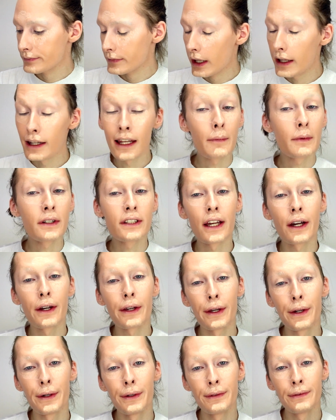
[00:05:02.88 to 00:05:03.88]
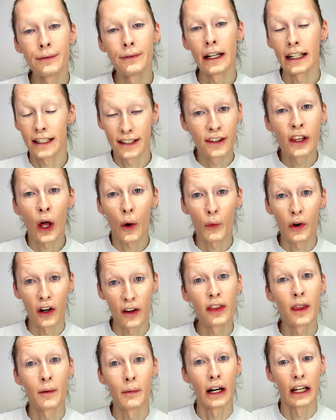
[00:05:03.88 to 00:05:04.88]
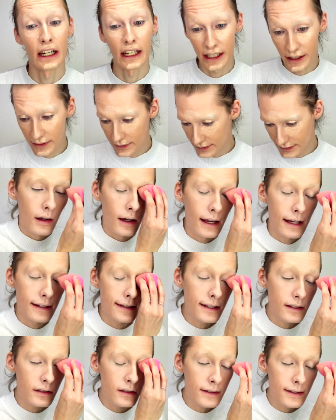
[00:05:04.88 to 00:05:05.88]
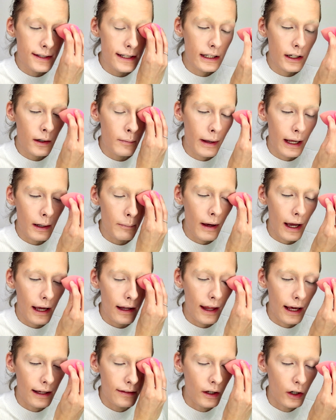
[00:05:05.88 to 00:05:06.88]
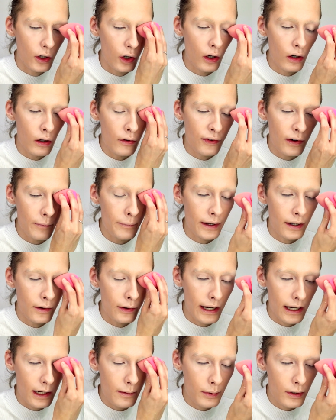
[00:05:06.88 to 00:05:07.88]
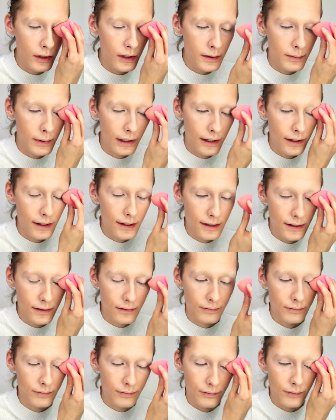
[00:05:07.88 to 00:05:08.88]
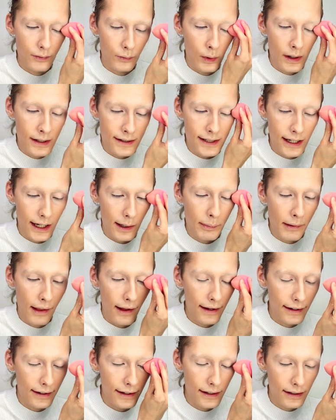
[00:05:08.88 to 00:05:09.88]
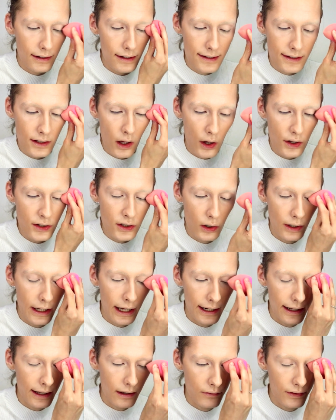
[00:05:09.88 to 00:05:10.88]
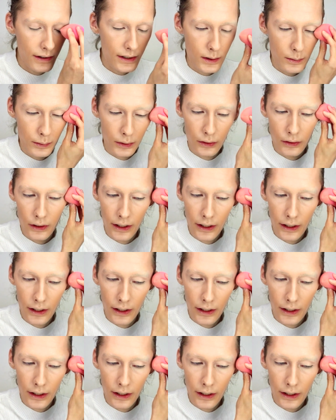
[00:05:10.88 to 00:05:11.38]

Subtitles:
Let me tell you, it's not worth the money. Is this concealer made by like the girl from The Incredibles? Because once I apply it, it's also getting invisible.